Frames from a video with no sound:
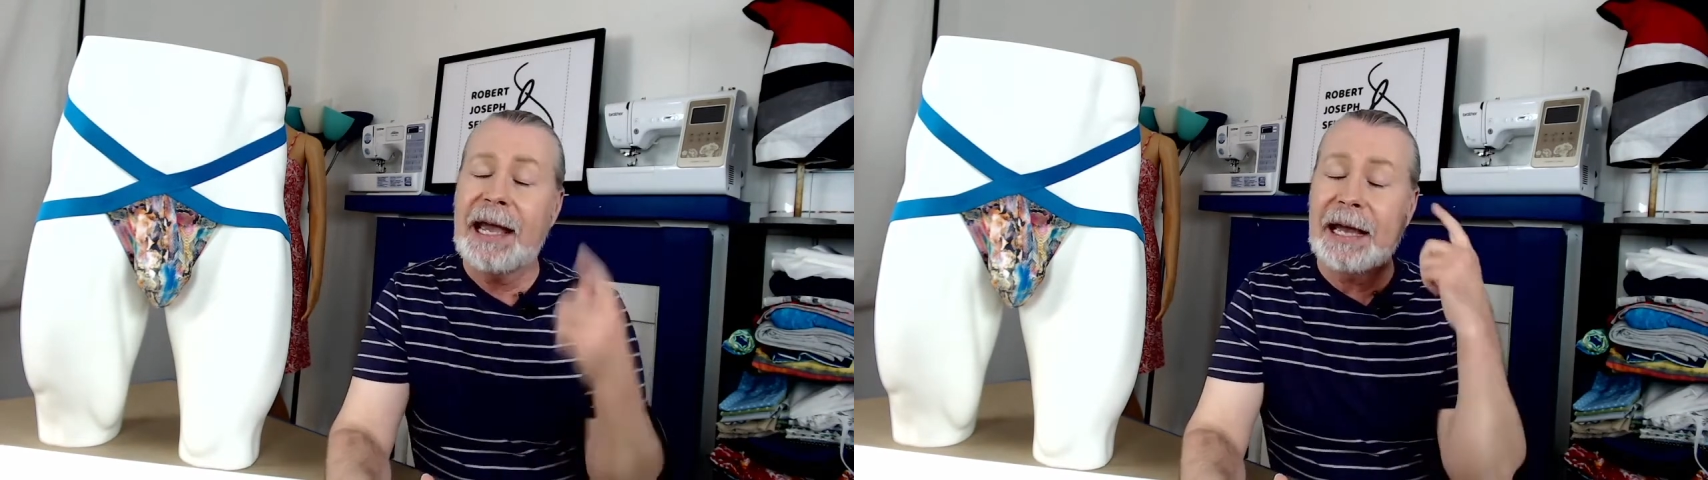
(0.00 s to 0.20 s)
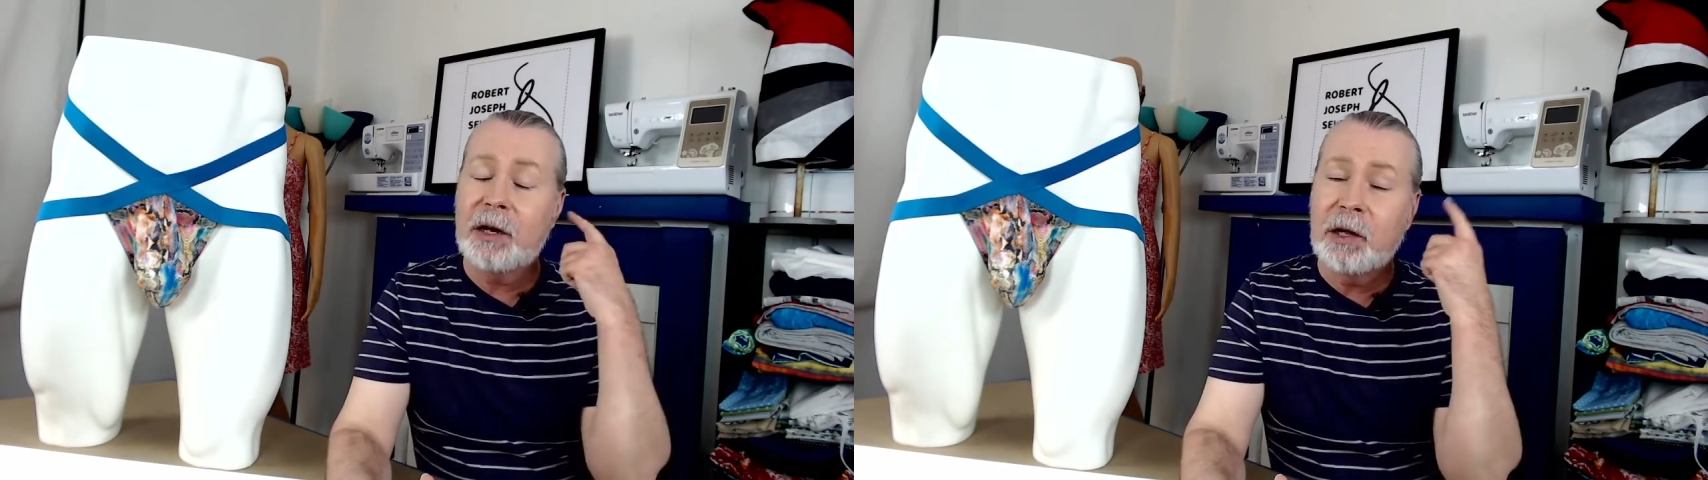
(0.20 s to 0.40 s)

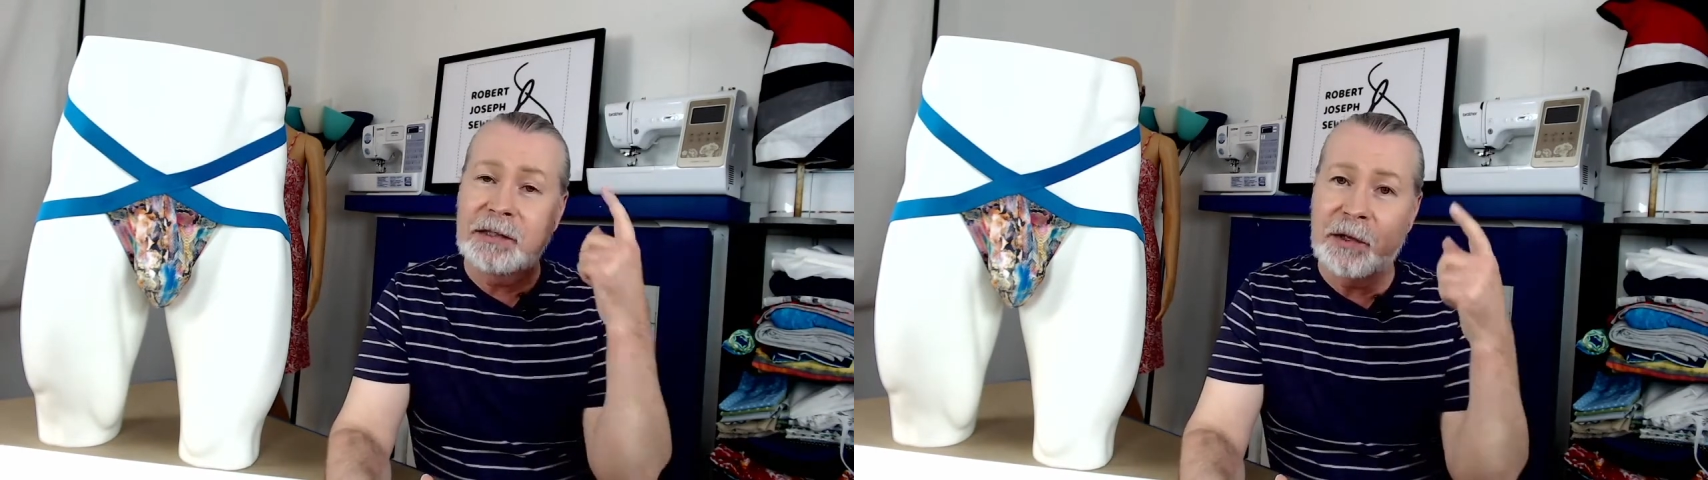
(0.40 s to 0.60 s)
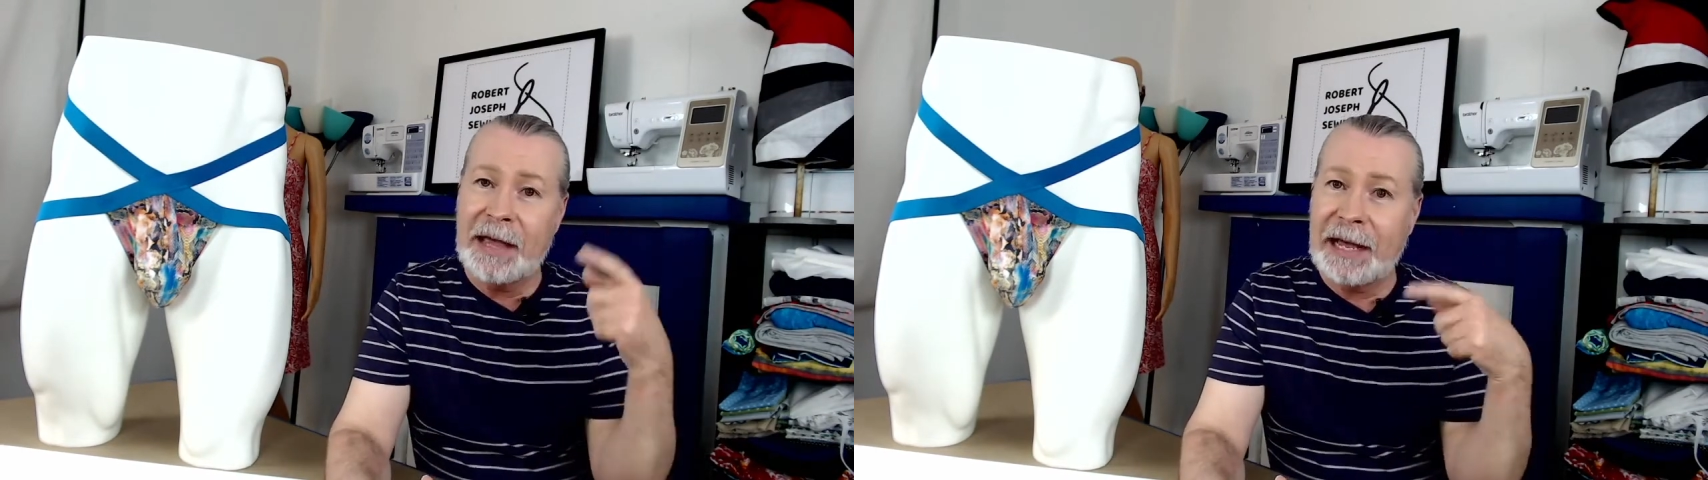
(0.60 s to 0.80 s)
and
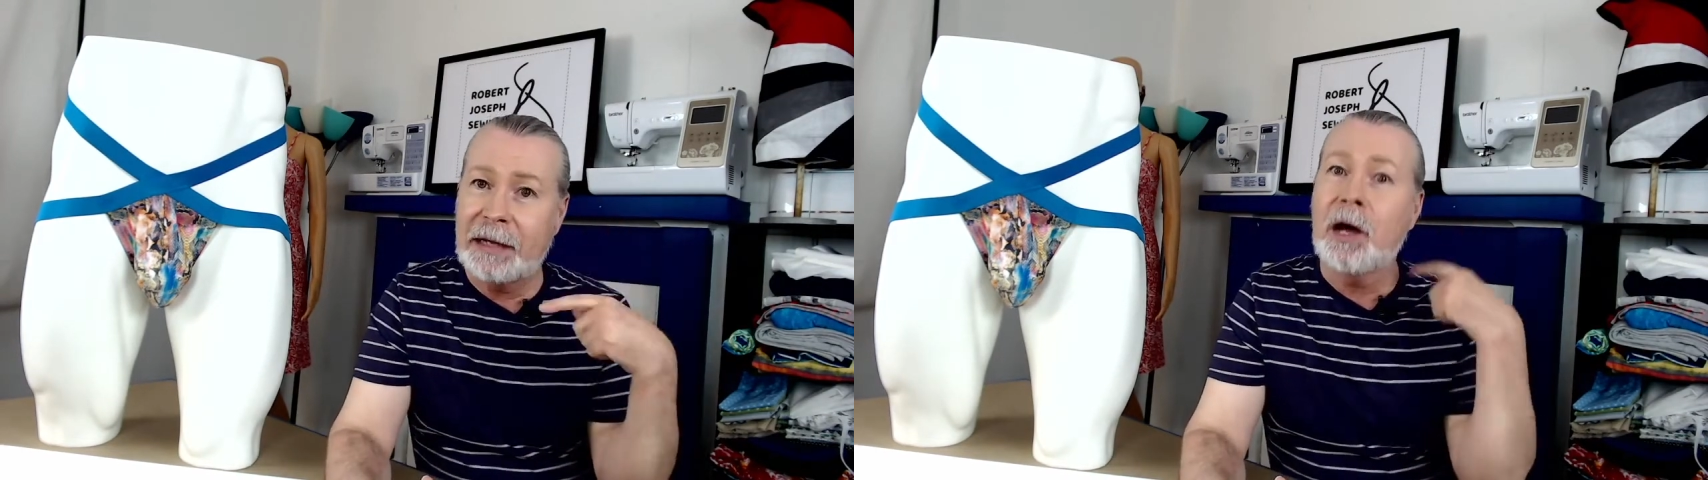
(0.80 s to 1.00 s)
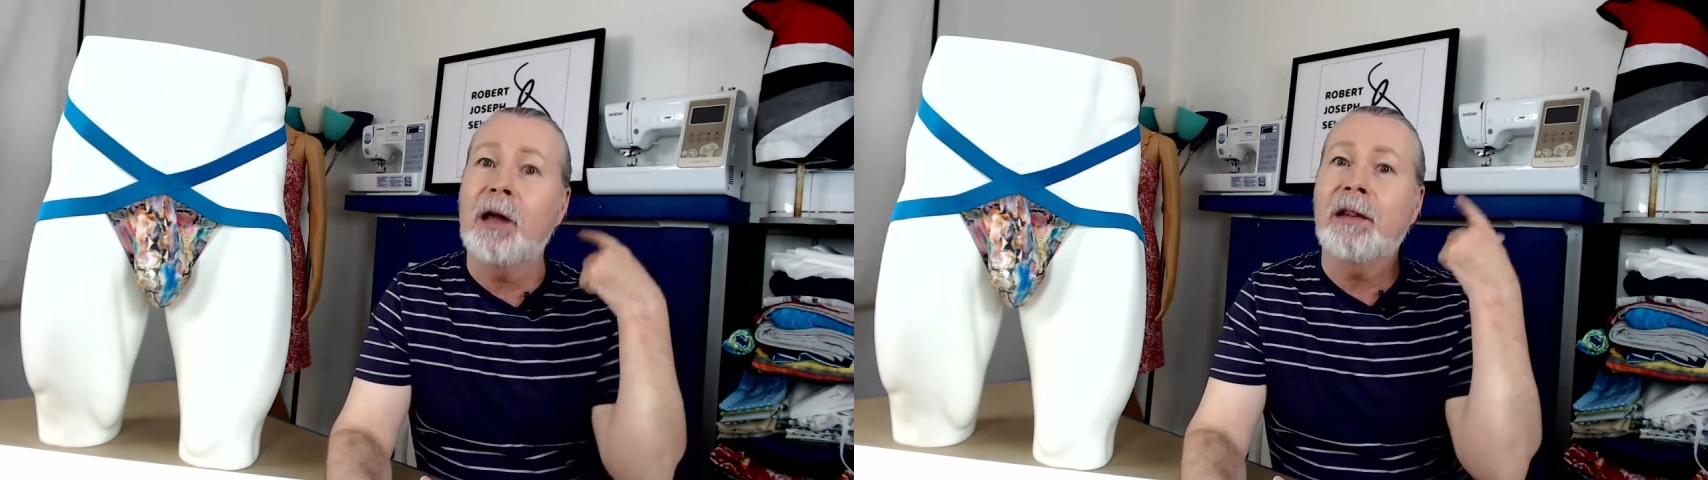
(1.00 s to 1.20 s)
also that
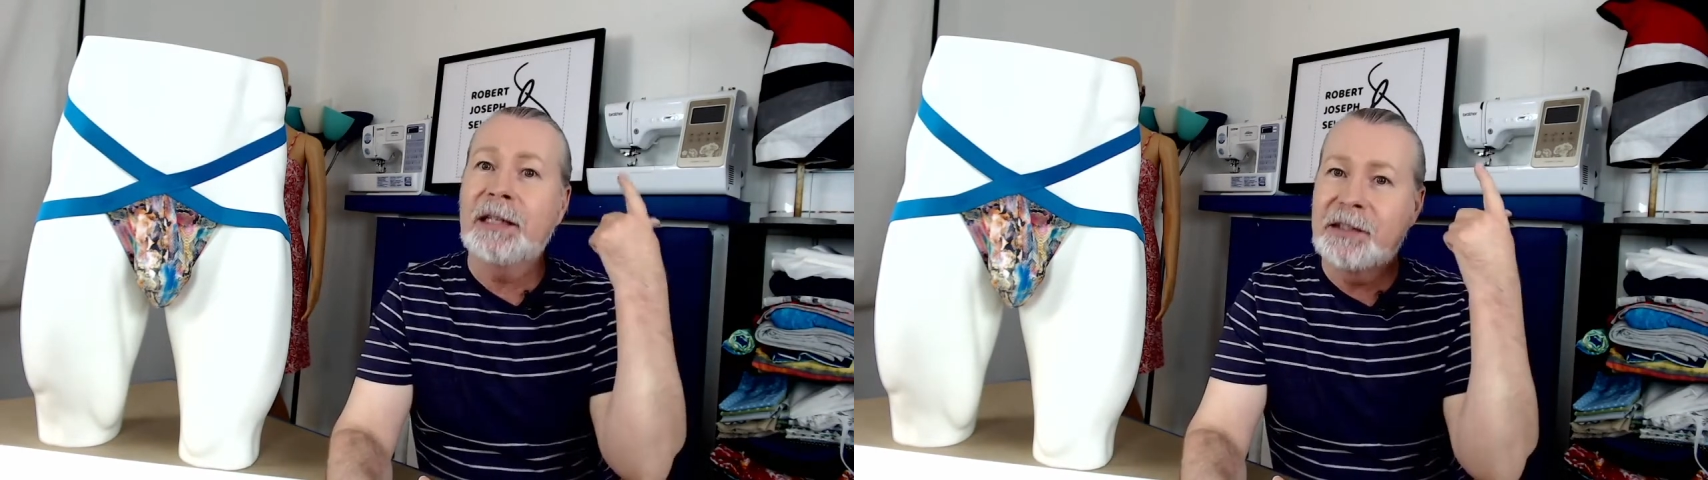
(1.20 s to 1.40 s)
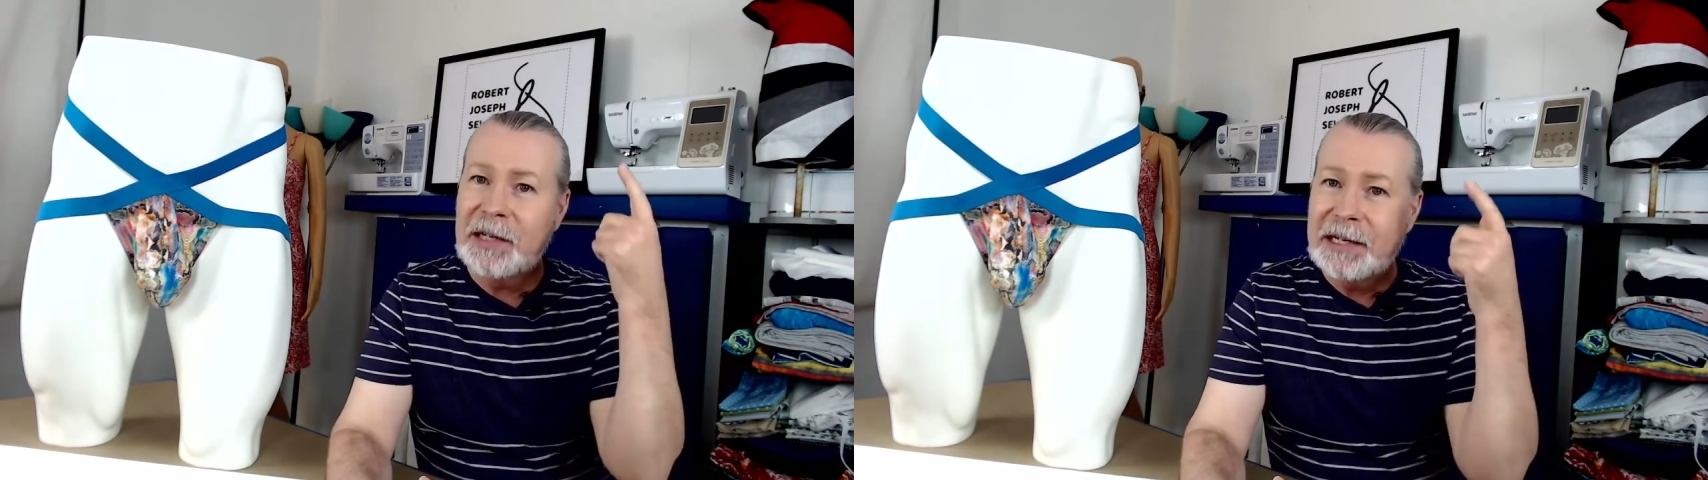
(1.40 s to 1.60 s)

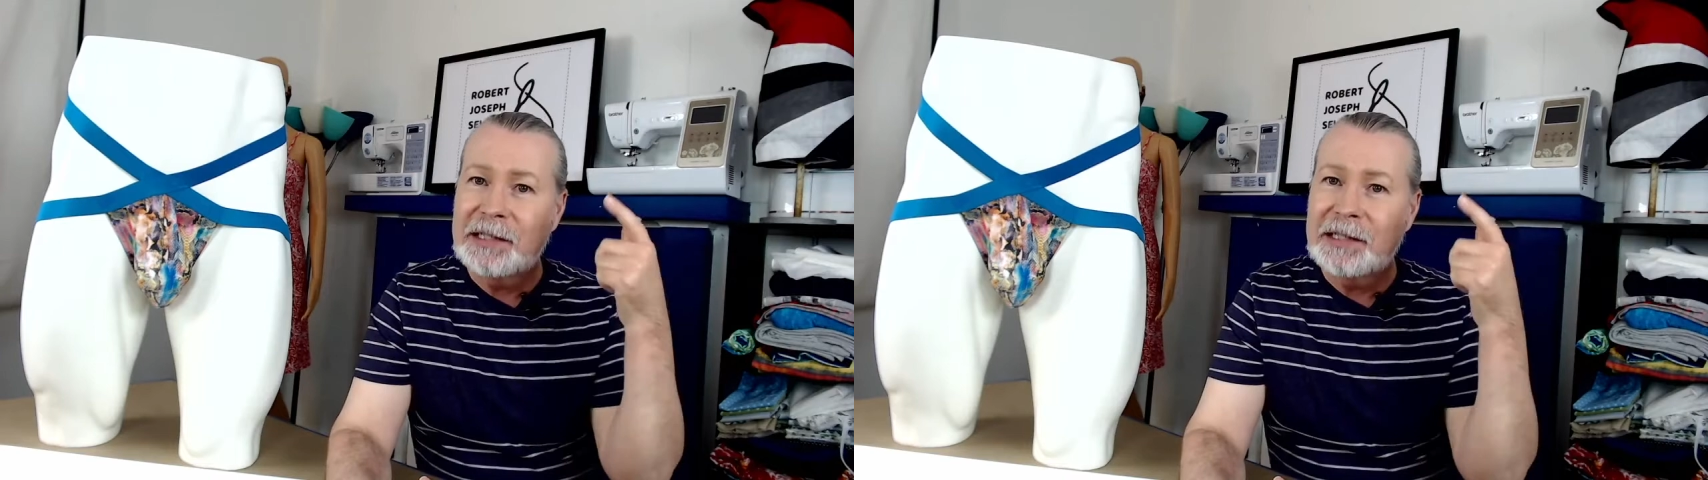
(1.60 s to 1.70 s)
knowledge